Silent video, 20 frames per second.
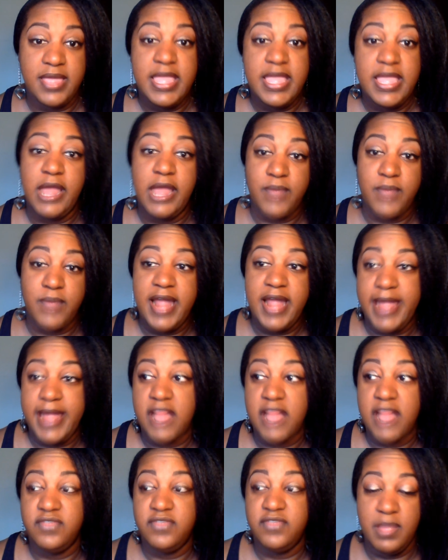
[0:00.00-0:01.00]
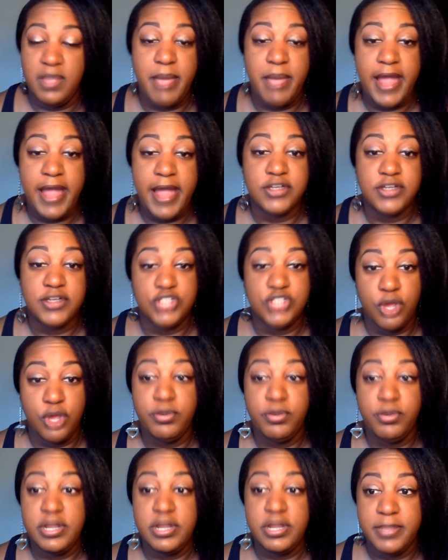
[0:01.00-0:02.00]
And right now, the vampires are
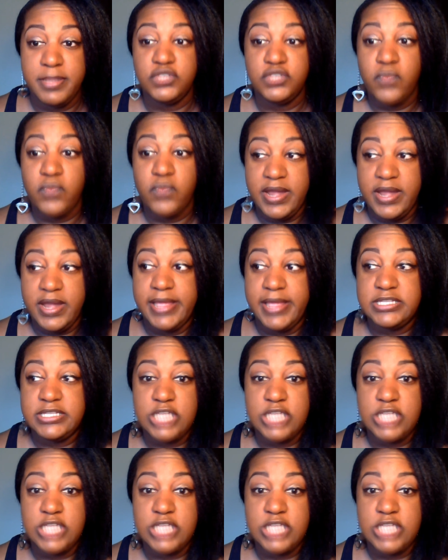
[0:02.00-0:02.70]
pretty much winning.